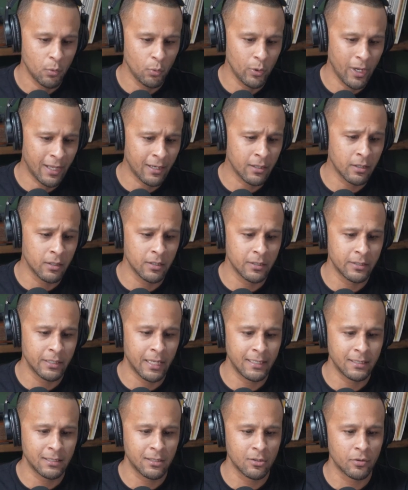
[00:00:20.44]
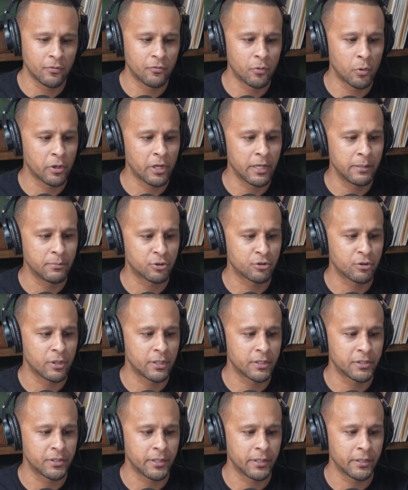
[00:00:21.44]
We had a nice little four-game
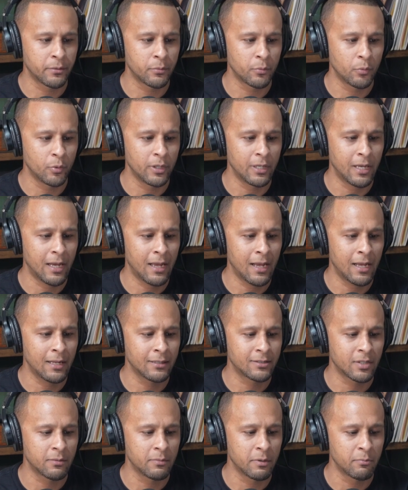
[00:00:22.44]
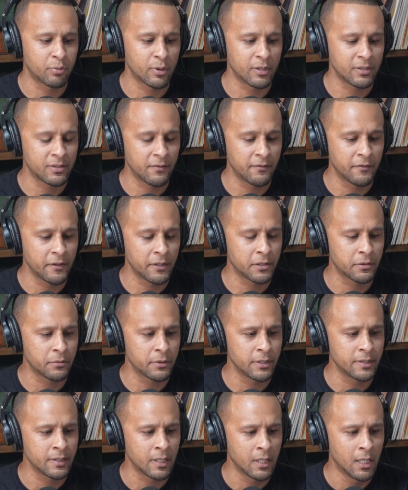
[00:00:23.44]
stretch there. We had some impressive
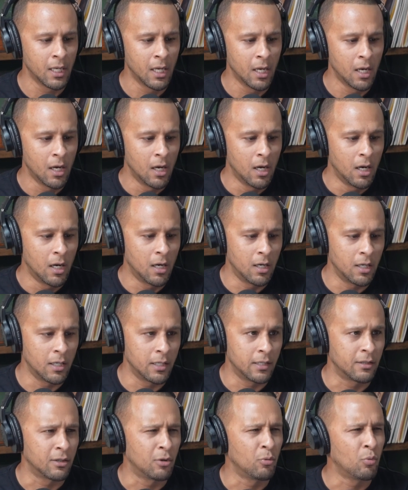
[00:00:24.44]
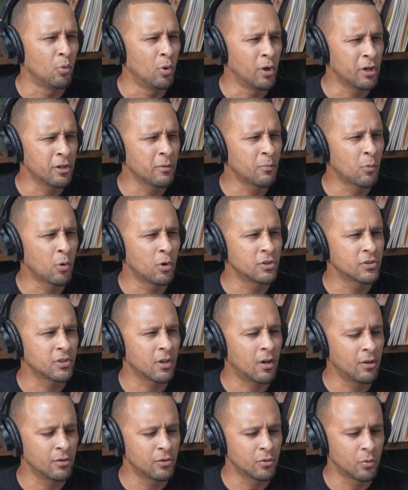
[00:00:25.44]
victories. One of them was
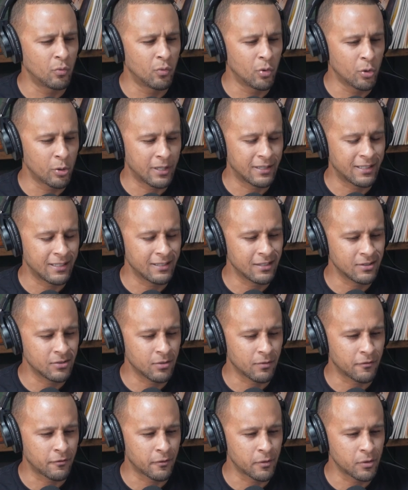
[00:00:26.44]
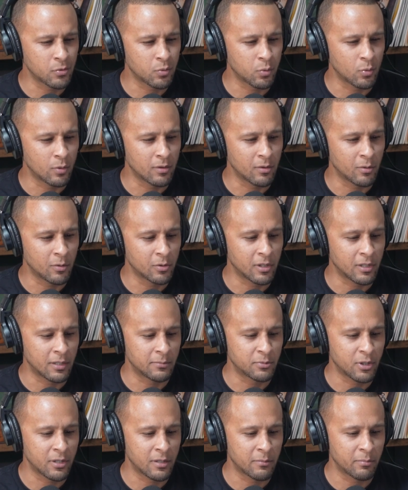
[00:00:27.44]
on the road. I think that's the first one. Hold on. I'm
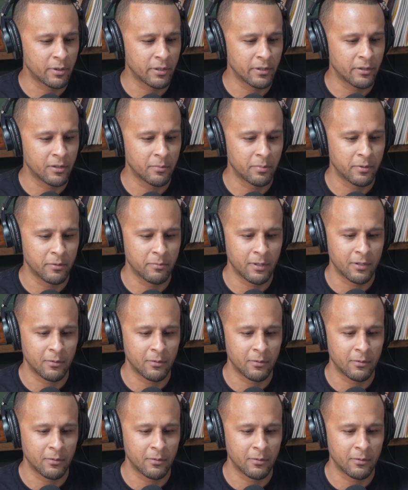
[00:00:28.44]
trying to bring it up here. My